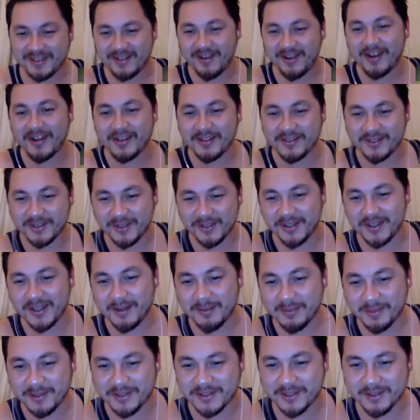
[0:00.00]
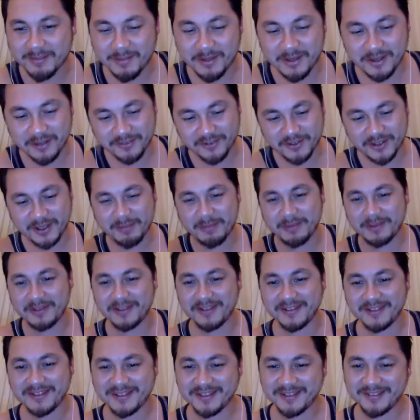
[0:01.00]
can do that because I'm half
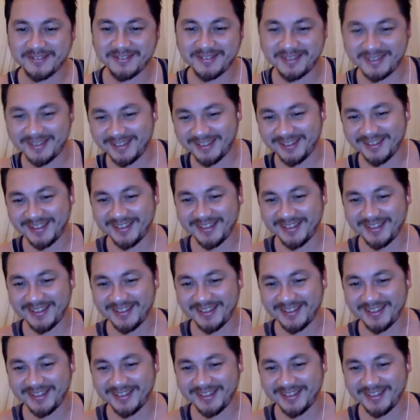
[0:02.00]
Japanese, so